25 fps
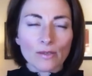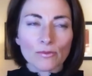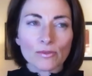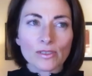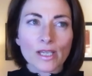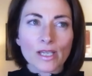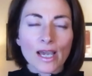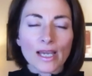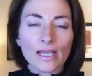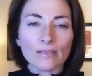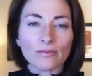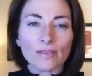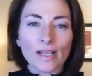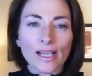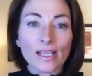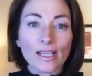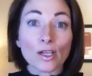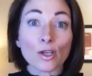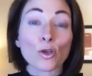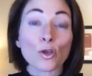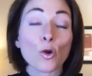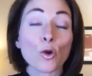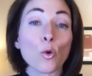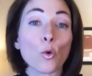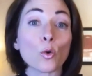It was kind of like
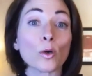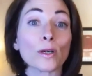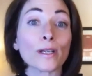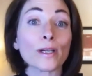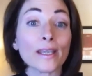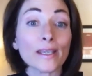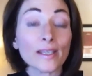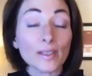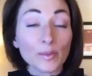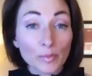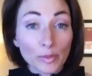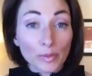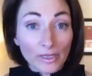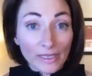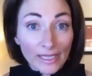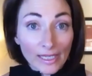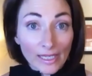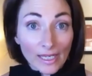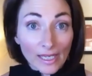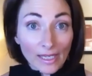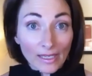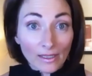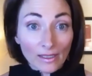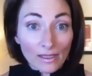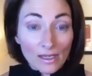accordion
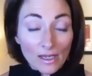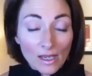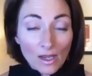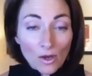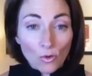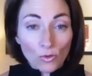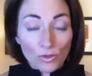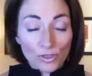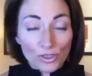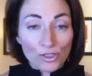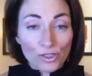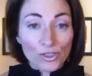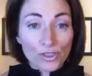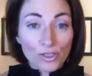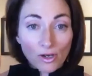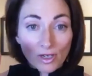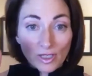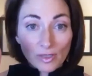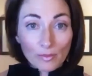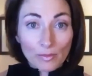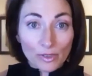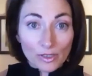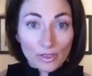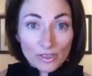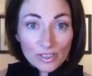pleating or
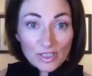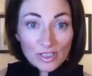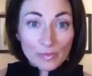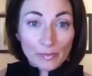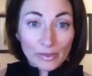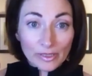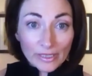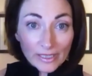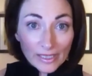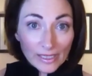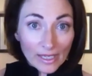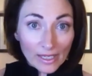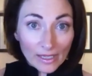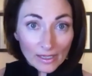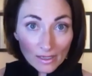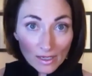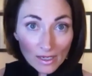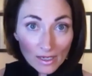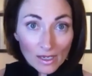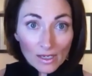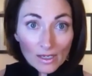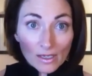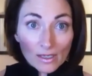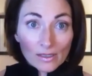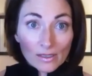starburst pleating
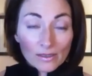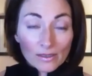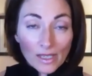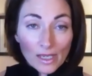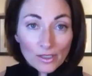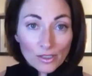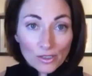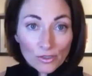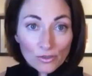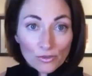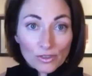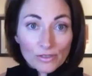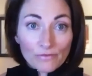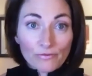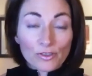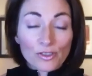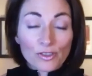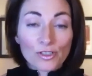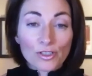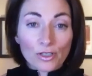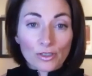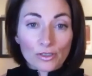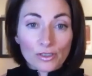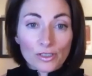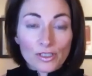that you use for
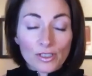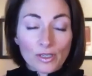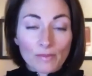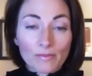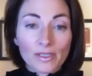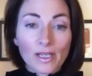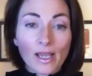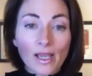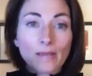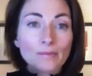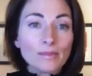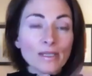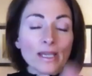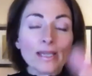skirts sometimes.